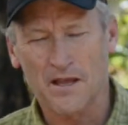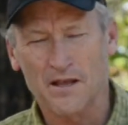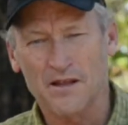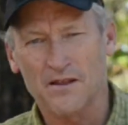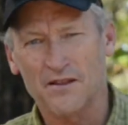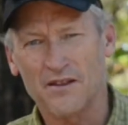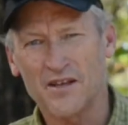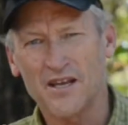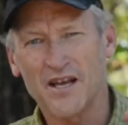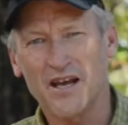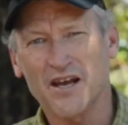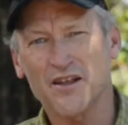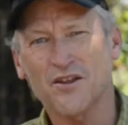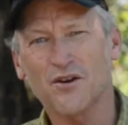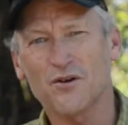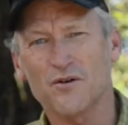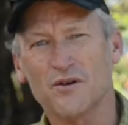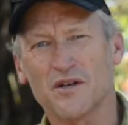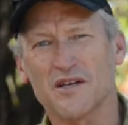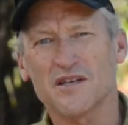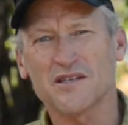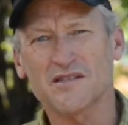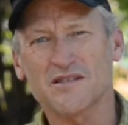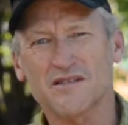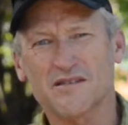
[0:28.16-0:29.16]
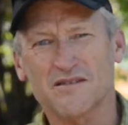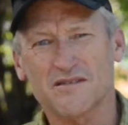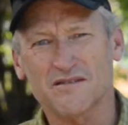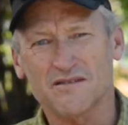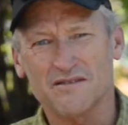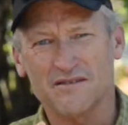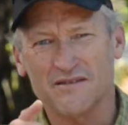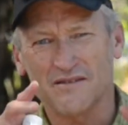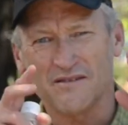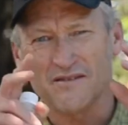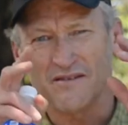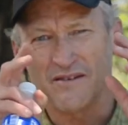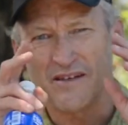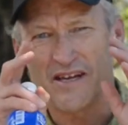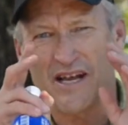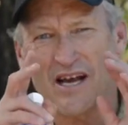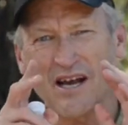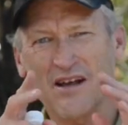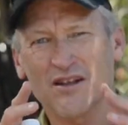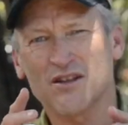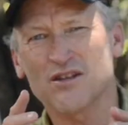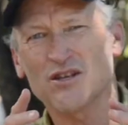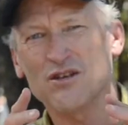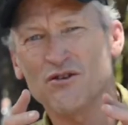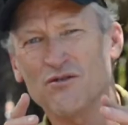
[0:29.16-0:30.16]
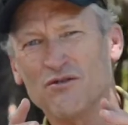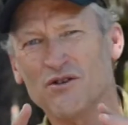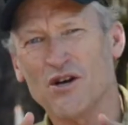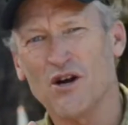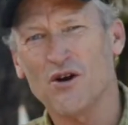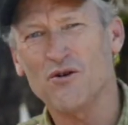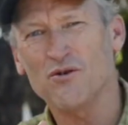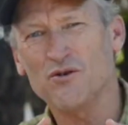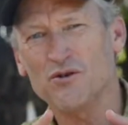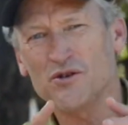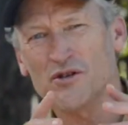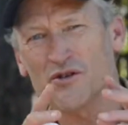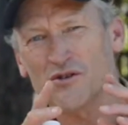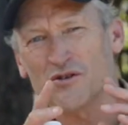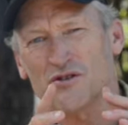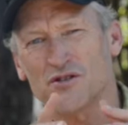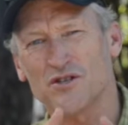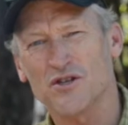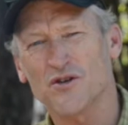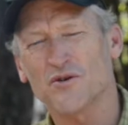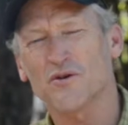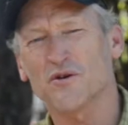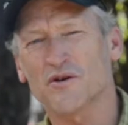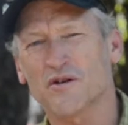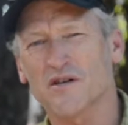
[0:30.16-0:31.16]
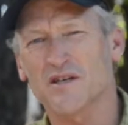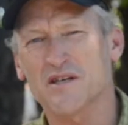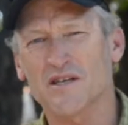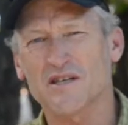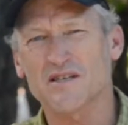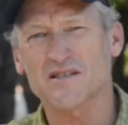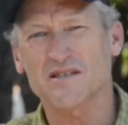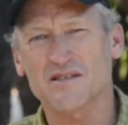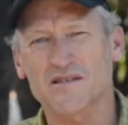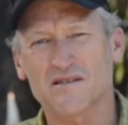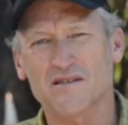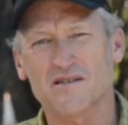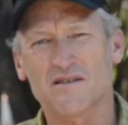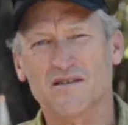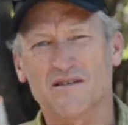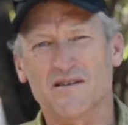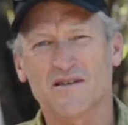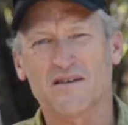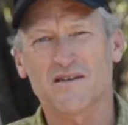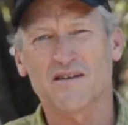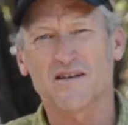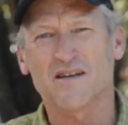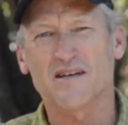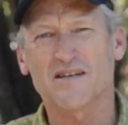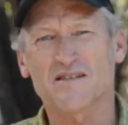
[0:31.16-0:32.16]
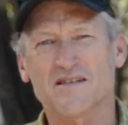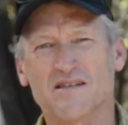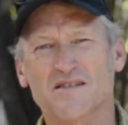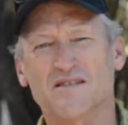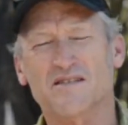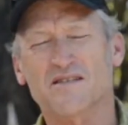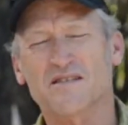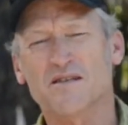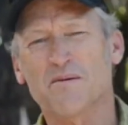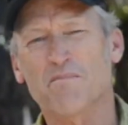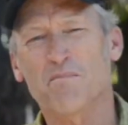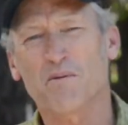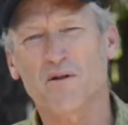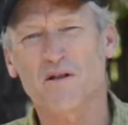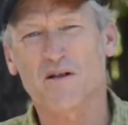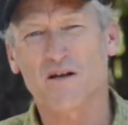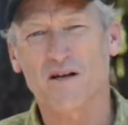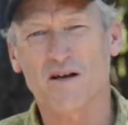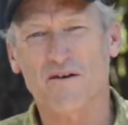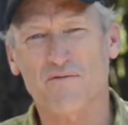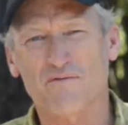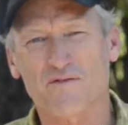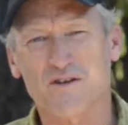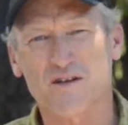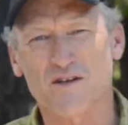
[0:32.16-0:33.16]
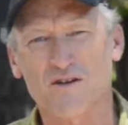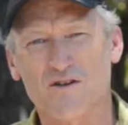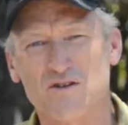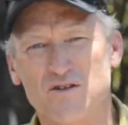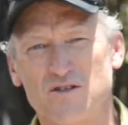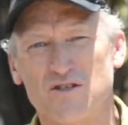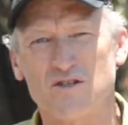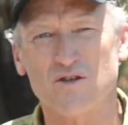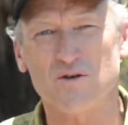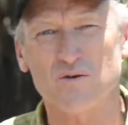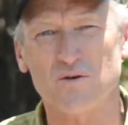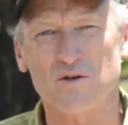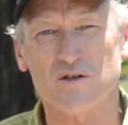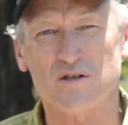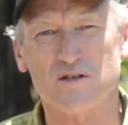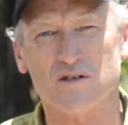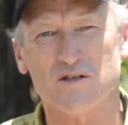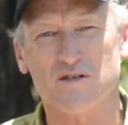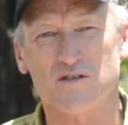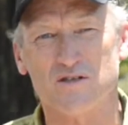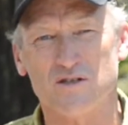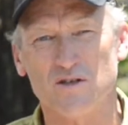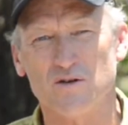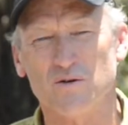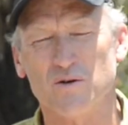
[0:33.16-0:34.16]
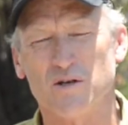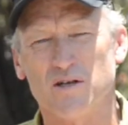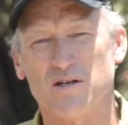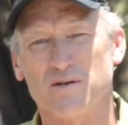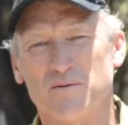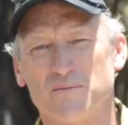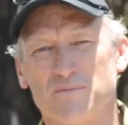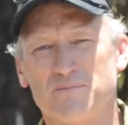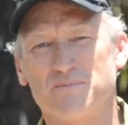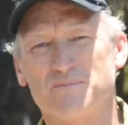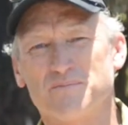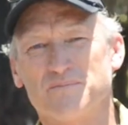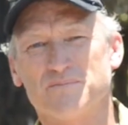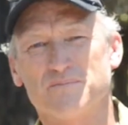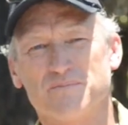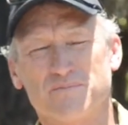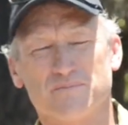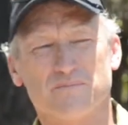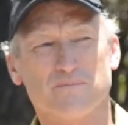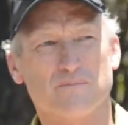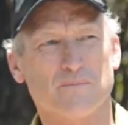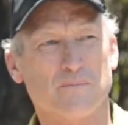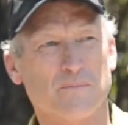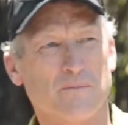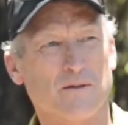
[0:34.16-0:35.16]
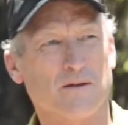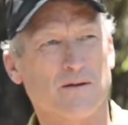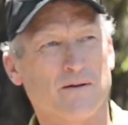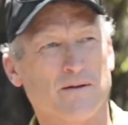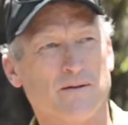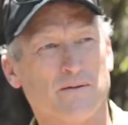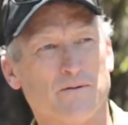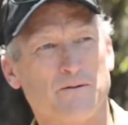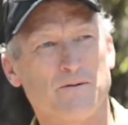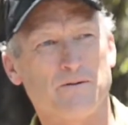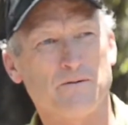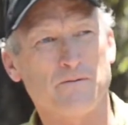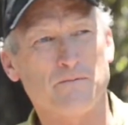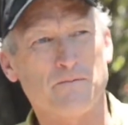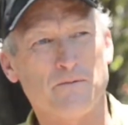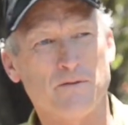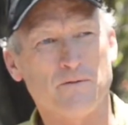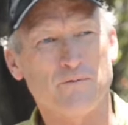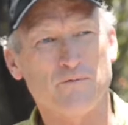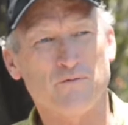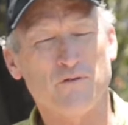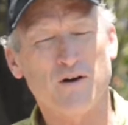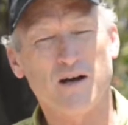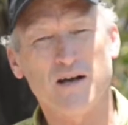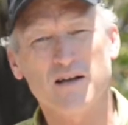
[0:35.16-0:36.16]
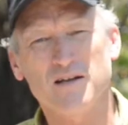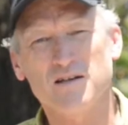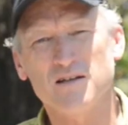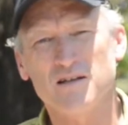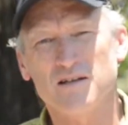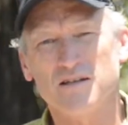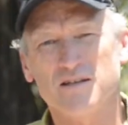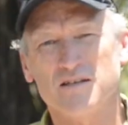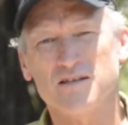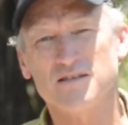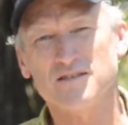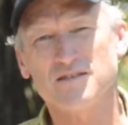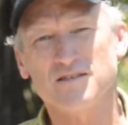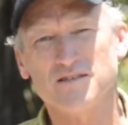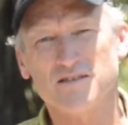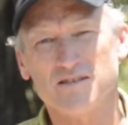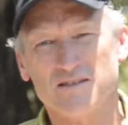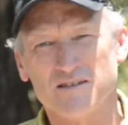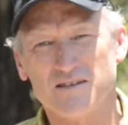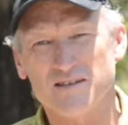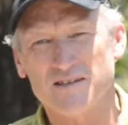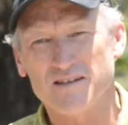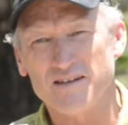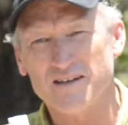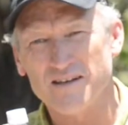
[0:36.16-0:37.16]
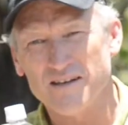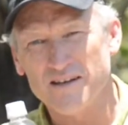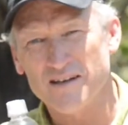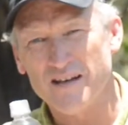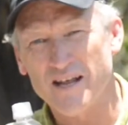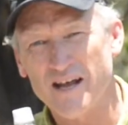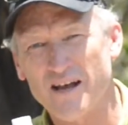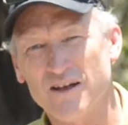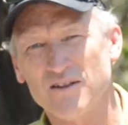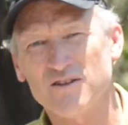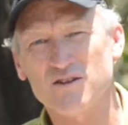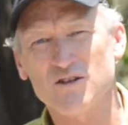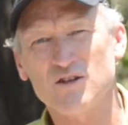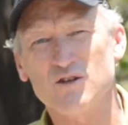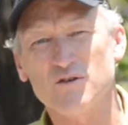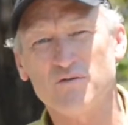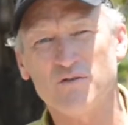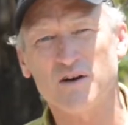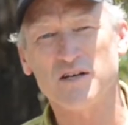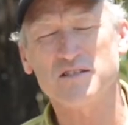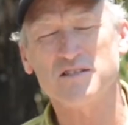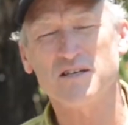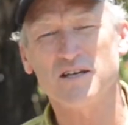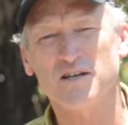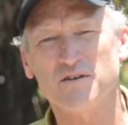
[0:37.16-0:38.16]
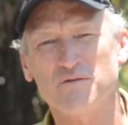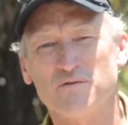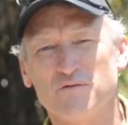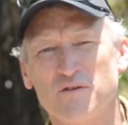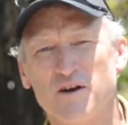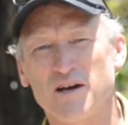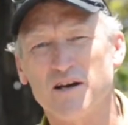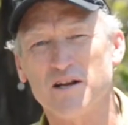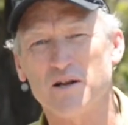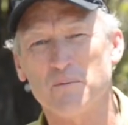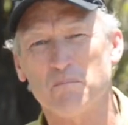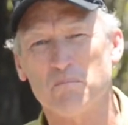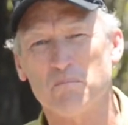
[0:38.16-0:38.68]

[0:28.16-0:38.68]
The other is, now that you know who your doer is it simple enough that your doer could do it? And the final is, now that you've identified a